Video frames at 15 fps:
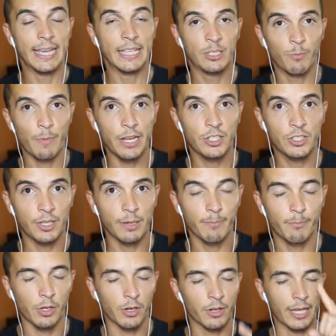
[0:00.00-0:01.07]
It's much
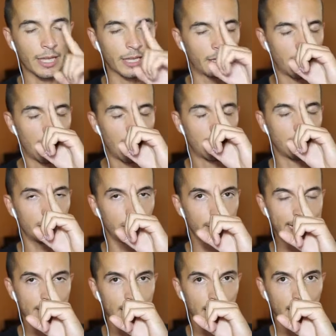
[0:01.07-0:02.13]
simpler than the
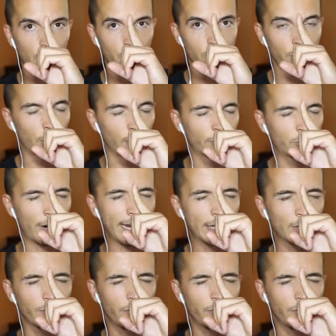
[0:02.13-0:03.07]
nice guy logic of trying